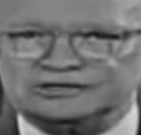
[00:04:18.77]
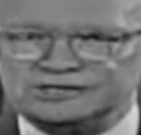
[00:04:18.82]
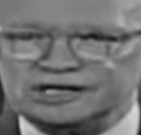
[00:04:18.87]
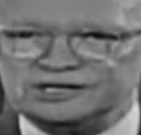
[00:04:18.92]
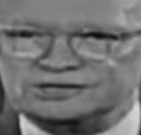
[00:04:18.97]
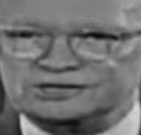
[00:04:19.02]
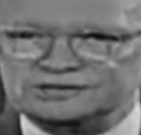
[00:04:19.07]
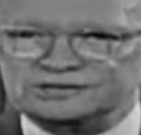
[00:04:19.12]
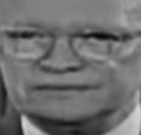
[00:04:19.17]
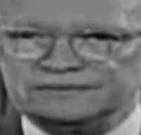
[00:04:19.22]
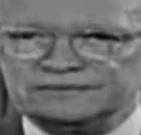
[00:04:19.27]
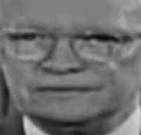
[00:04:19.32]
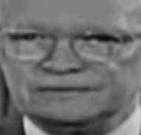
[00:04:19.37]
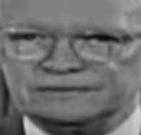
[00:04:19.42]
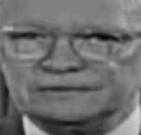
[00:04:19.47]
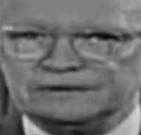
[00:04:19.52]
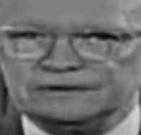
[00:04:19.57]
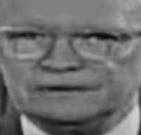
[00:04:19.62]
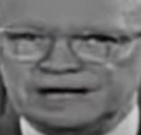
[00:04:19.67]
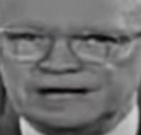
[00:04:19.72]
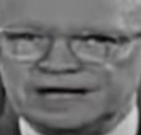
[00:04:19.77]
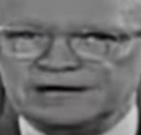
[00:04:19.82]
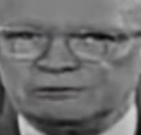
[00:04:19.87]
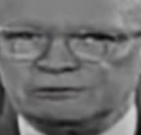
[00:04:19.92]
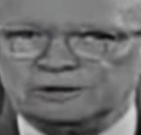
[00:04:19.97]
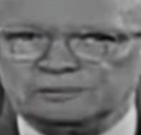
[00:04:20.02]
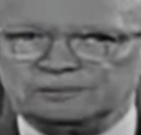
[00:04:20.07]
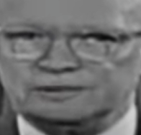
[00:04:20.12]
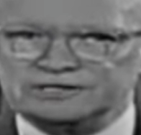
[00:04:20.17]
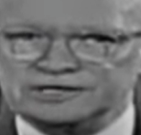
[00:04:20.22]
exists
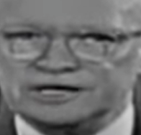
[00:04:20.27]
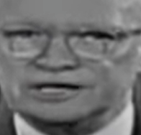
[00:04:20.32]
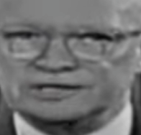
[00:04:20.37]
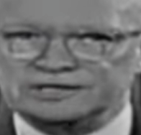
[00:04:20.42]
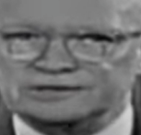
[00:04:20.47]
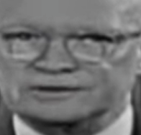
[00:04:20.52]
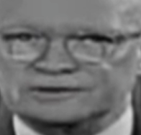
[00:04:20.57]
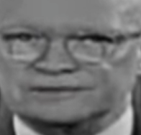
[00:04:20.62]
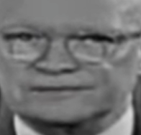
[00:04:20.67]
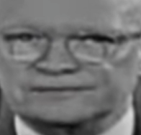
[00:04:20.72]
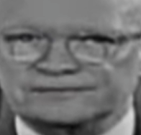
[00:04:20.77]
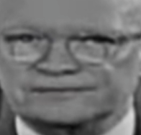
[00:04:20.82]
and will persist.